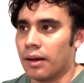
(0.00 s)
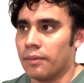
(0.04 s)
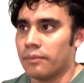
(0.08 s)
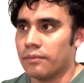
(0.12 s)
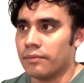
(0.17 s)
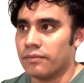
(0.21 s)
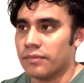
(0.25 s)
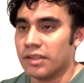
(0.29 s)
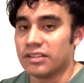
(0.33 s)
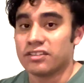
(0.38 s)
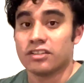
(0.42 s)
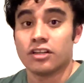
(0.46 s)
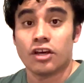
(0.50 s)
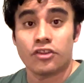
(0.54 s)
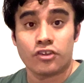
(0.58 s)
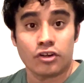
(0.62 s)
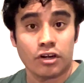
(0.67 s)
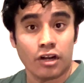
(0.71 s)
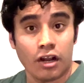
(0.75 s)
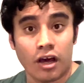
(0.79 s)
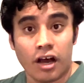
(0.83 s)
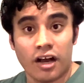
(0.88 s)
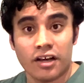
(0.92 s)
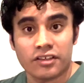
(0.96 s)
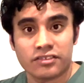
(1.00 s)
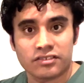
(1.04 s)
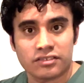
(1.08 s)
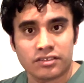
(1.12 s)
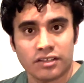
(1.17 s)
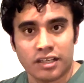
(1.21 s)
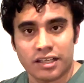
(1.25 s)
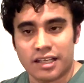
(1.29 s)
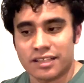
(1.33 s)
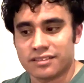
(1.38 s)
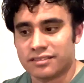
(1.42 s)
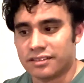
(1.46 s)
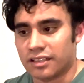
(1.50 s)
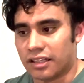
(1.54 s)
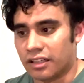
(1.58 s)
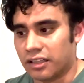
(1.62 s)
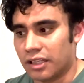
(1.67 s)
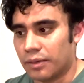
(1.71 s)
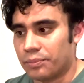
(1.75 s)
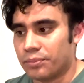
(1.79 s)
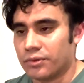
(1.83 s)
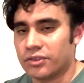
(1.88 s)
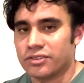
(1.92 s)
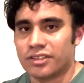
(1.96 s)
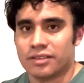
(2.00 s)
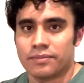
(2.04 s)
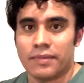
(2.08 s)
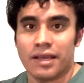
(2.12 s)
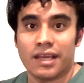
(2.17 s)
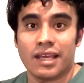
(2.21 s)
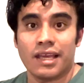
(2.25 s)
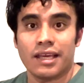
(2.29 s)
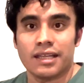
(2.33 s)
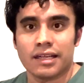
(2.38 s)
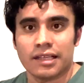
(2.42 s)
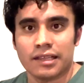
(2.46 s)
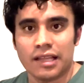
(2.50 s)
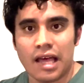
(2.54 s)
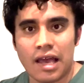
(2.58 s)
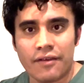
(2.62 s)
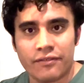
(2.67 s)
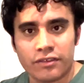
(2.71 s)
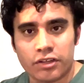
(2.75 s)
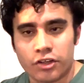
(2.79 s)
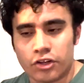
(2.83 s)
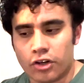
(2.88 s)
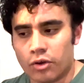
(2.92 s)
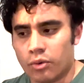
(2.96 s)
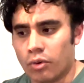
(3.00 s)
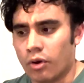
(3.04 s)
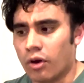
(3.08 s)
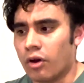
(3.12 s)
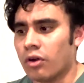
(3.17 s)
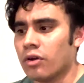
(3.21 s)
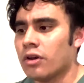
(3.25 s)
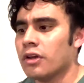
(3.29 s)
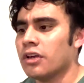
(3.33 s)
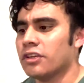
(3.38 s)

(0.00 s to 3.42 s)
it's another loss against the Clippers, making it 11 in a row.